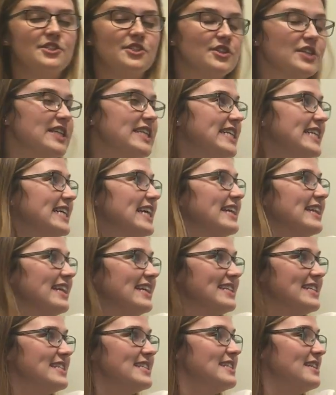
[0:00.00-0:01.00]
during
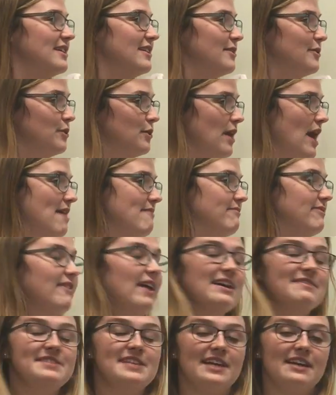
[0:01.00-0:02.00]
this
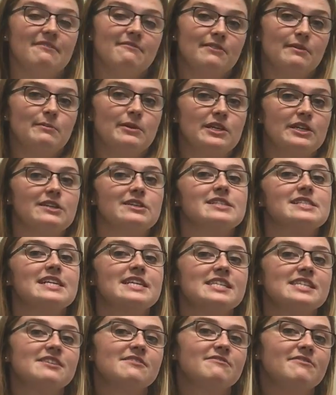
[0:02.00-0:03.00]
5-second
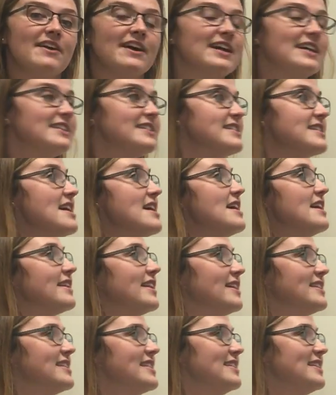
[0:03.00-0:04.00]
familiarization phase,
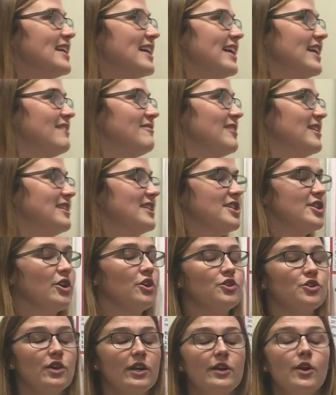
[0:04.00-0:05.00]
thus indicative that the
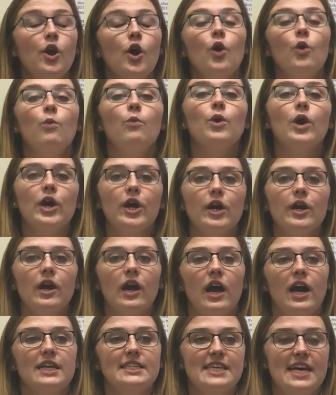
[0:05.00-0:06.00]
children were
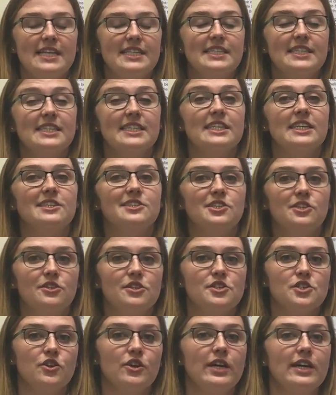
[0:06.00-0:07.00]
attending to the
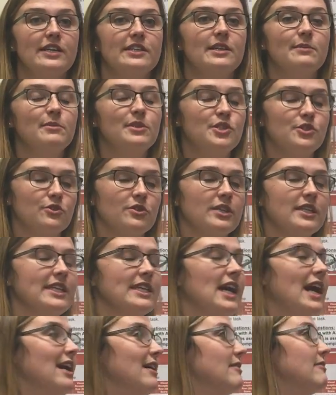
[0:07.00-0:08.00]
screen the
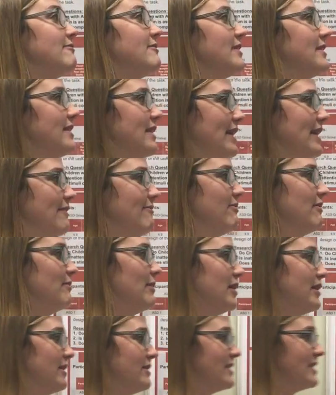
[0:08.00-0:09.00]
majority of the
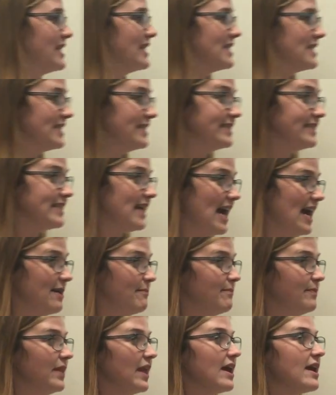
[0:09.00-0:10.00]
familiarization
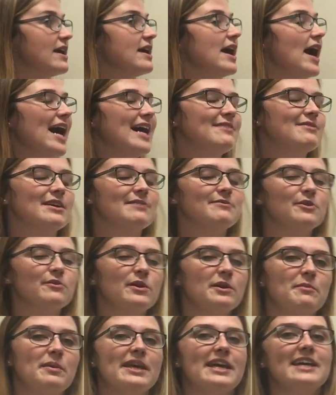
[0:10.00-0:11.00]
time. However,
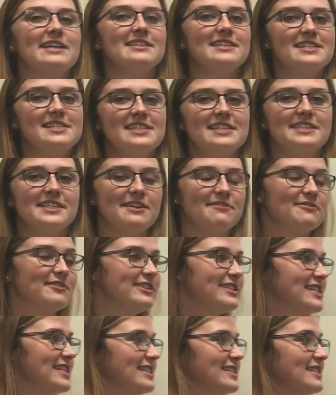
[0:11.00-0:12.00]
we begin to see
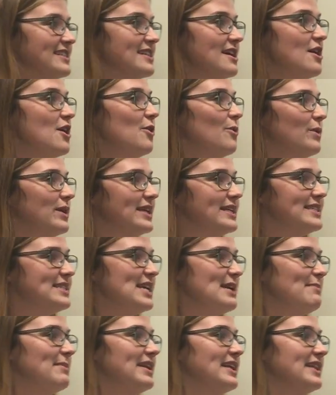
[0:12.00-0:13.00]
differences when
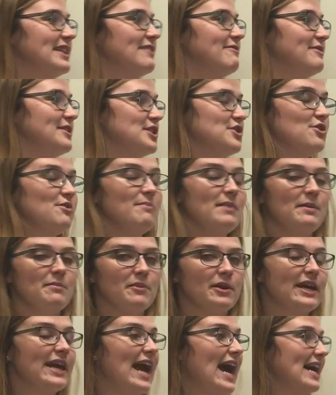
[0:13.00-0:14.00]
examining the visual
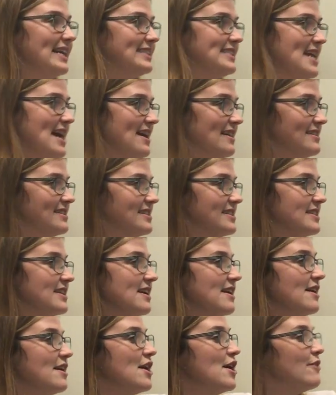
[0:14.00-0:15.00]
memory at test.
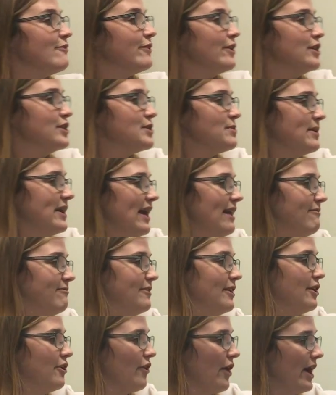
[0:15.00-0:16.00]
First, we have
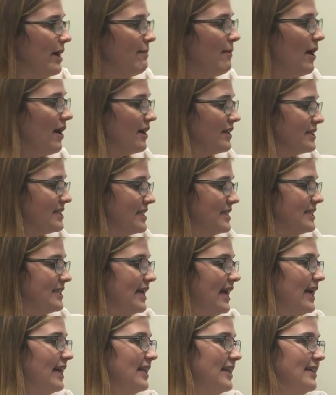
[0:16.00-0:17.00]
the gray bars
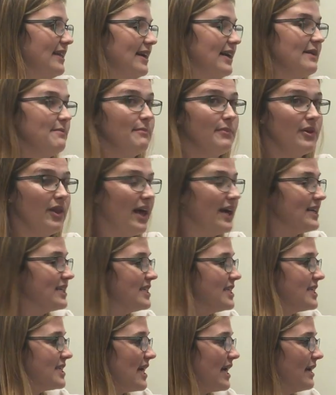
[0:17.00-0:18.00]
indicating the
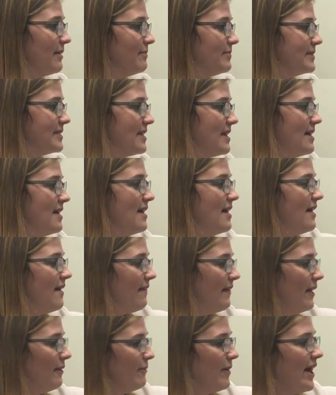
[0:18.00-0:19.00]
complex shapes,
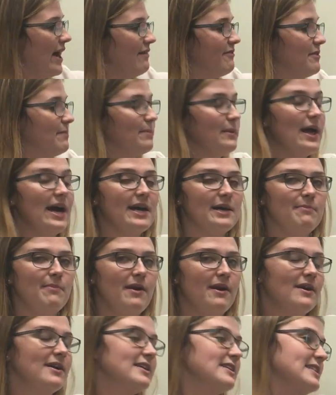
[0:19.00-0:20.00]
then we have the black
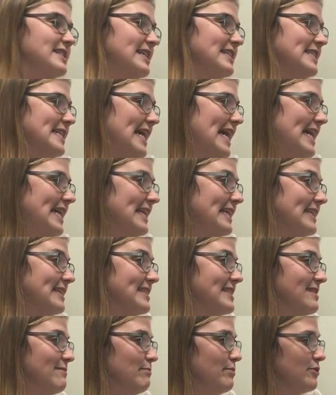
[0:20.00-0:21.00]
bars indicating
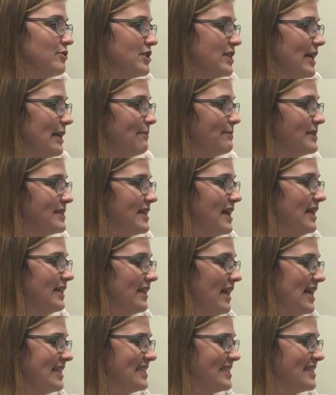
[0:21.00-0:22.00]
simple shapes, and
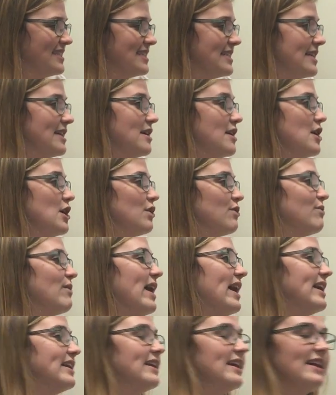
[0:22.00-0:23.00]
lastly,
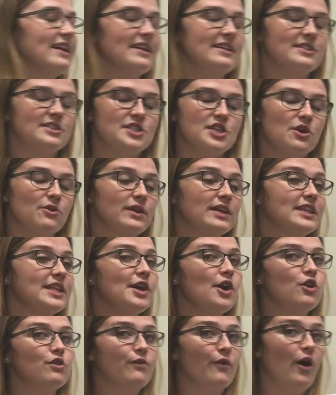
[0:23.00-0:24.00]
red showing
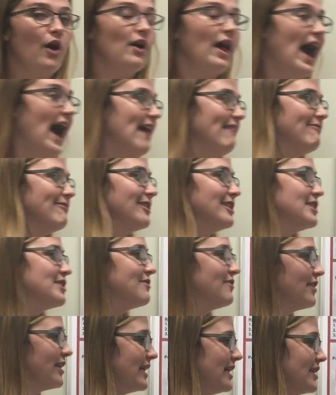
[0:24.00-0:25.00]
the overall average
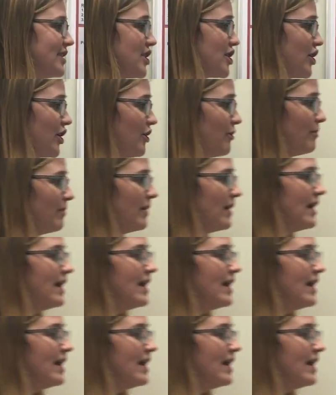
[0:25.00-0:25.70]
for each group.